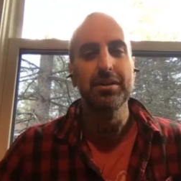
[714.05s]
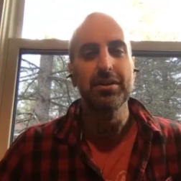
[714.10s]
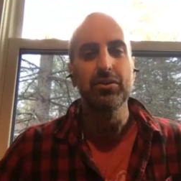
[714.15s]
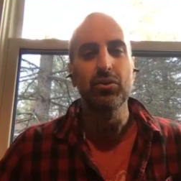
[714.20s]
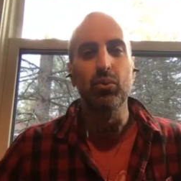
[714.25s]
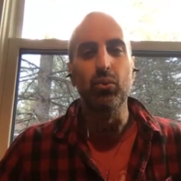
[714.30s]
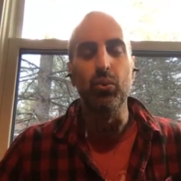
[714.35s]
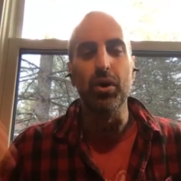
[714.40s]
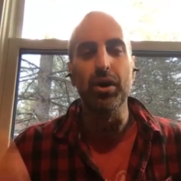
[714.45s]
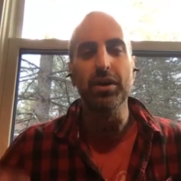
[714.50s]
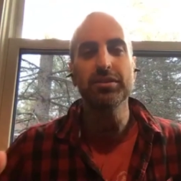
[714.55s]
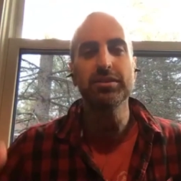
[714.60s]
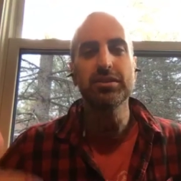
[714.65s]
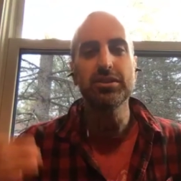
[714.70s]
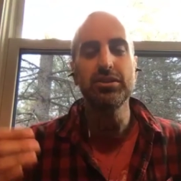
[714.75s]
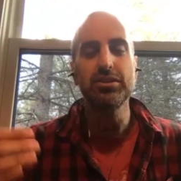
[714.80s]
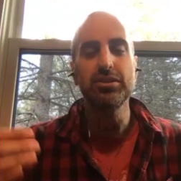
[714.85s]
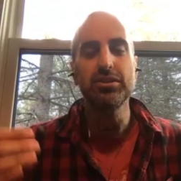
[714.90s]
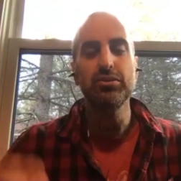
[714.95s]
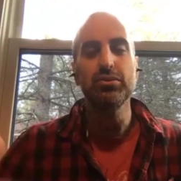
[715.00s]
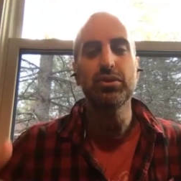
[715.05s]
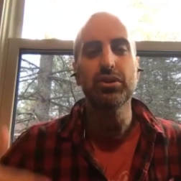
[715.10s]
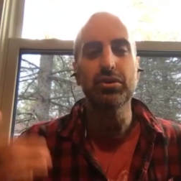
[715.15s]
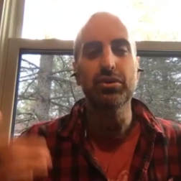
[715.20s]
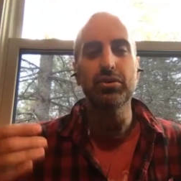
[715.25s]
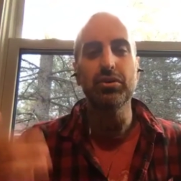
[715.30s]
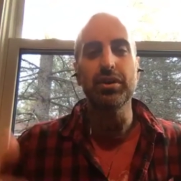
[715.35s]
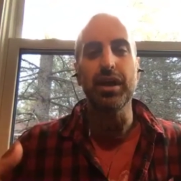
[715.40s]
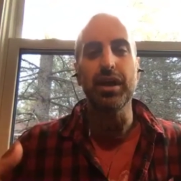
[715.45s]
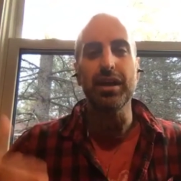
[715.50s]
Once you
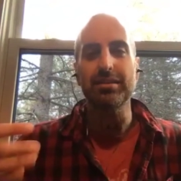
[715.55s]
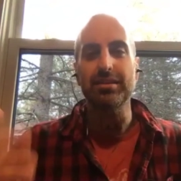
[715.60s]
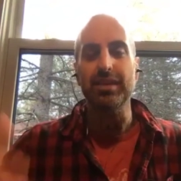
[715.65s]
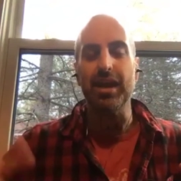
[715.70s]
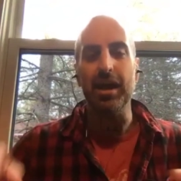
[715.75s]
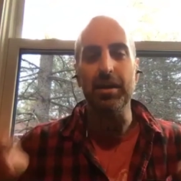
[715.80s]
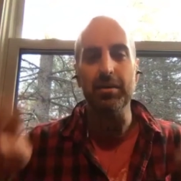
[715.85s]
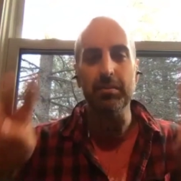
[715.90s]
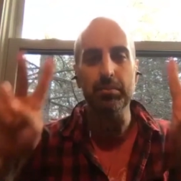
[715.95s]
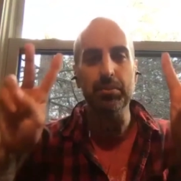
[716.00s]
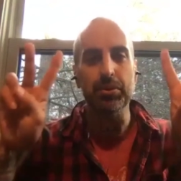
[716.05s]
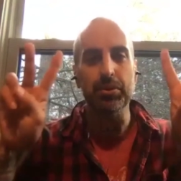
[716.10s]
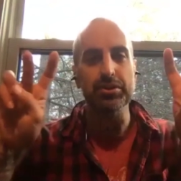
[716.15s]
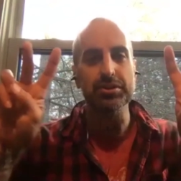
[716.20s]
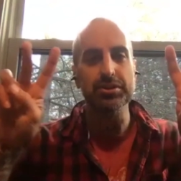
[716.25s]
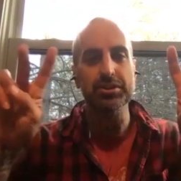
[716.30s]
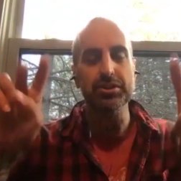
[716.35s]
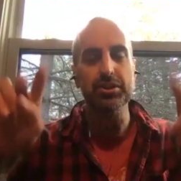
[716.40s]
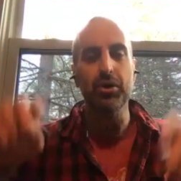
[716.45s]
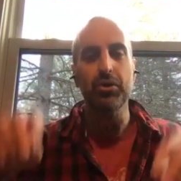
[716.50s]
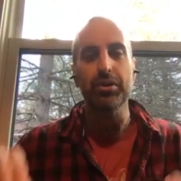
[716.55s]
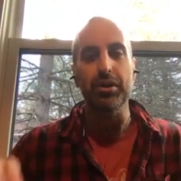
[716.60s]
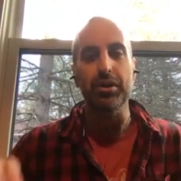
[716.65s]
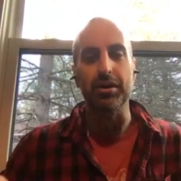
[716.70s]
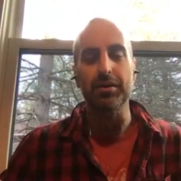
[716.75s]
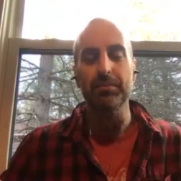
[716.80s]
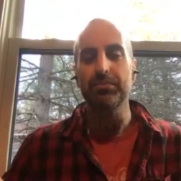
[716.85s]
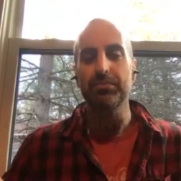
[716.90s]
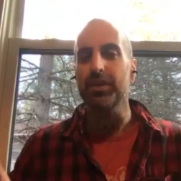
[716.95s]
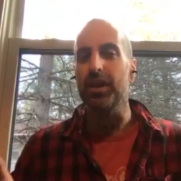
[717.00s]
create that persona
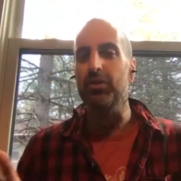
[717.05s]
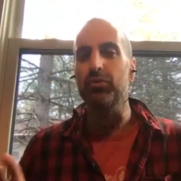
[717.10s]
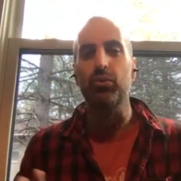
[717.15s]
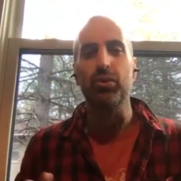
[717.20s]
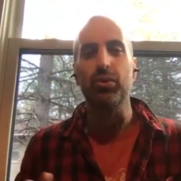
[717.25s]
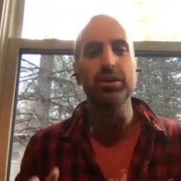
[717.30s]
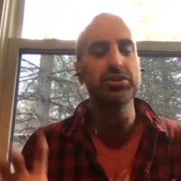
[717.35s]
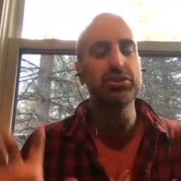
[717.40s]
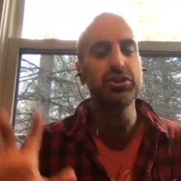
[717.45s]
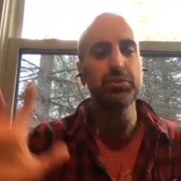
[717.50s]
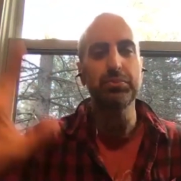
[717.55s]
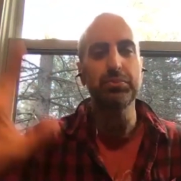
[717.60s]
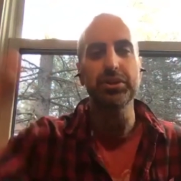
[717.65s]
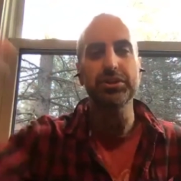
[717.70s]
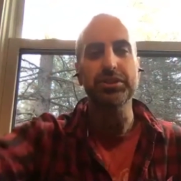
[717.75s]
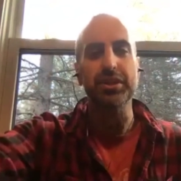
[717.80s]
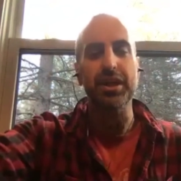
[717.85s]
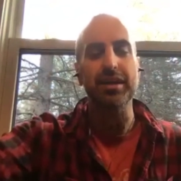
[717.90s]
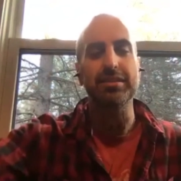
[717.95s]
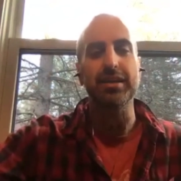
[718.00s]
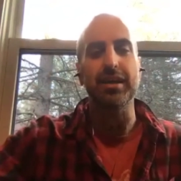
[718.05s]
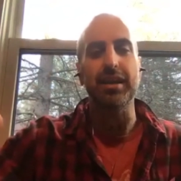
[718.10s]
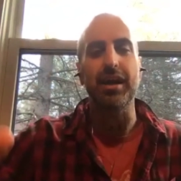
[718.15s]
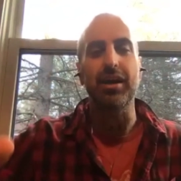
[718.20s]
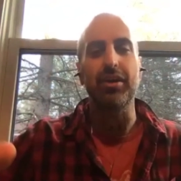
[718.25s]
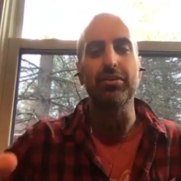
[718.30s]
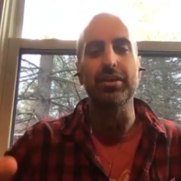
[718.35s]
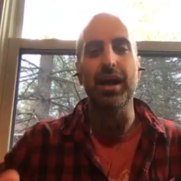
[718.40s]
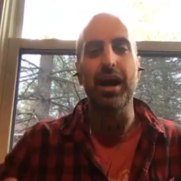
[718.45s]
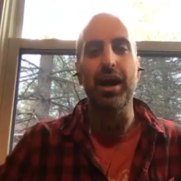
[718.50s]
and once you project that out
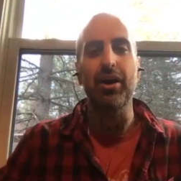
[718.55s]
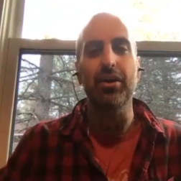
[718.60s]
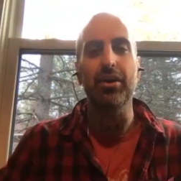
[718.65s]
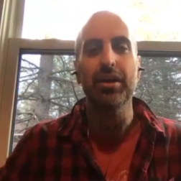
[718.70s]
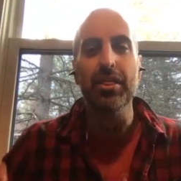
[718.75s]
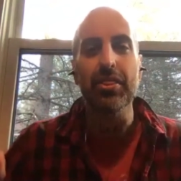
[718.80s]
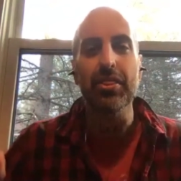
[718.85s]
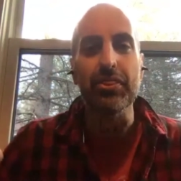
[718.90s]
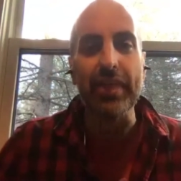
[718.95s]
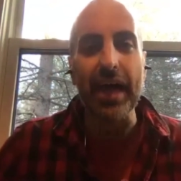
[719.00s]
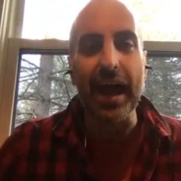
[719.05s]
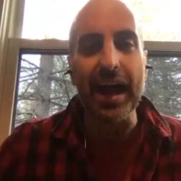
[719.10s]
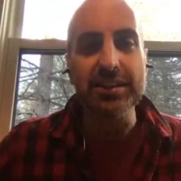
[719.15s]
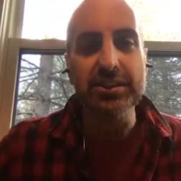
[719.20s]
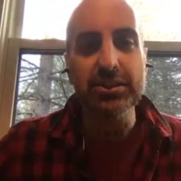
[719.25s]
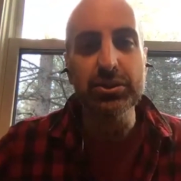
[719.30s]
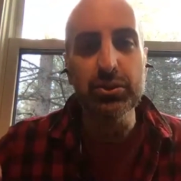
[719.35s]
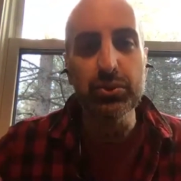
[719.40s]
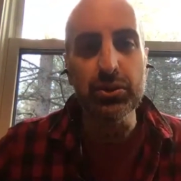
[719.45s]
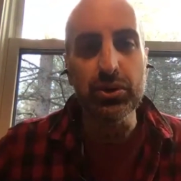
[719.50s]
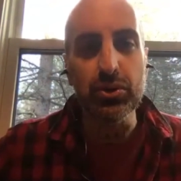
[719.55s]
loud, that's who you